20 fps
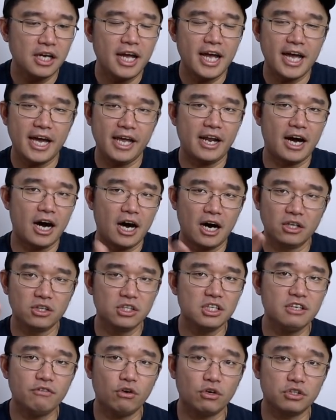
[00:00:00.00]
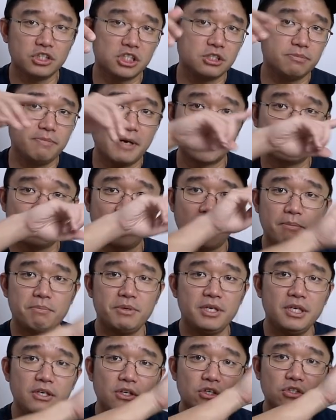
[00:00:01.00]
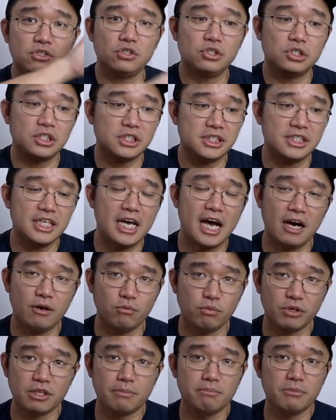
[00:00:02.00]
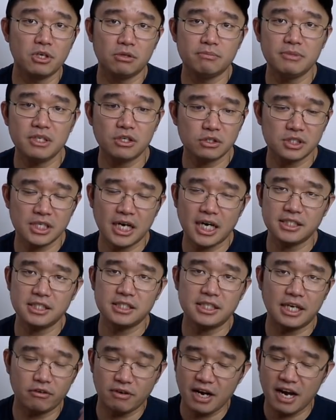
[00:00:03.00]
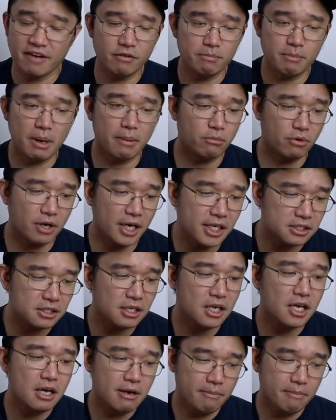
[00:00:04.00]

And I'll leave all the specs up here so you can see how, what the millimeter size is. I don't have it memorized.